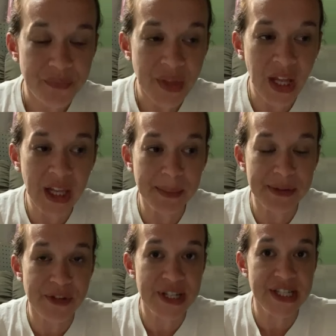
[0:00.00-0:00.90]
And my
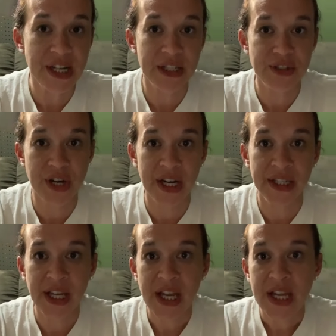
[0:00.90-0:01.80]
friend DeAndre,
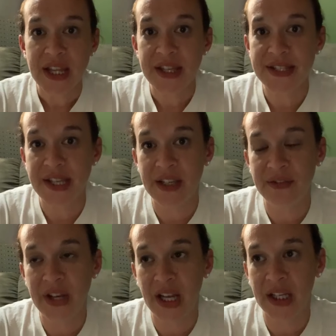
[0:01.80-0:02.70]
this
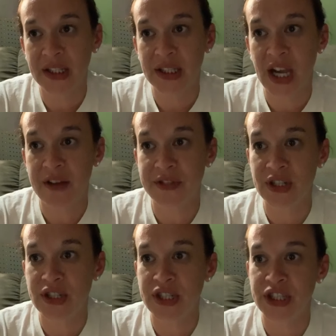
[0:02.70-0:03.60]
evening,
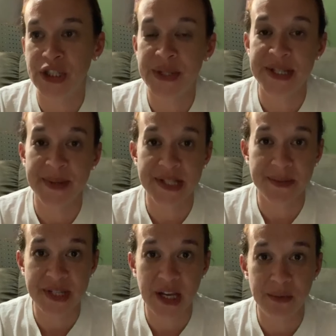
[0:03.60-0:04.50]
after, you know, he spent some
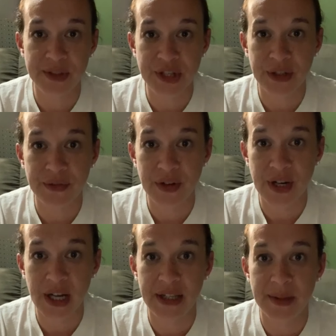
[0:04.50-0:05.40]
time with Jennifer and
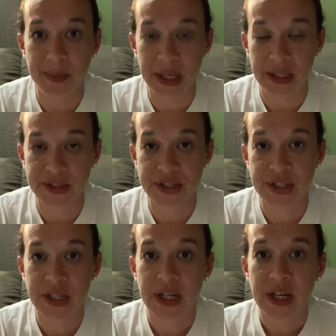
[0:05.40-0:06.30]
I at the beach,
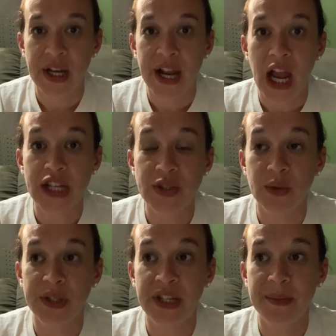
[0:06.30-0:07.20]
I
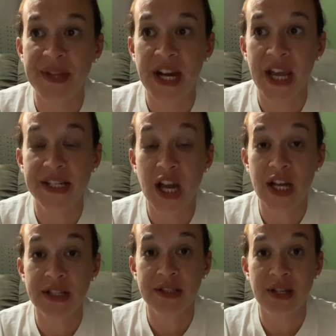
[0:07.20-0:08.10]
told him that I'd
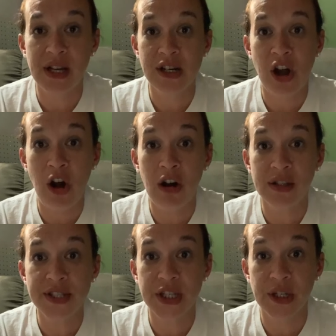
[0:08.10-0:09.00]
gotten a call
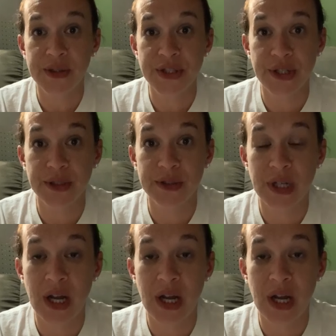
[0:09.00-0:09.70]
to go do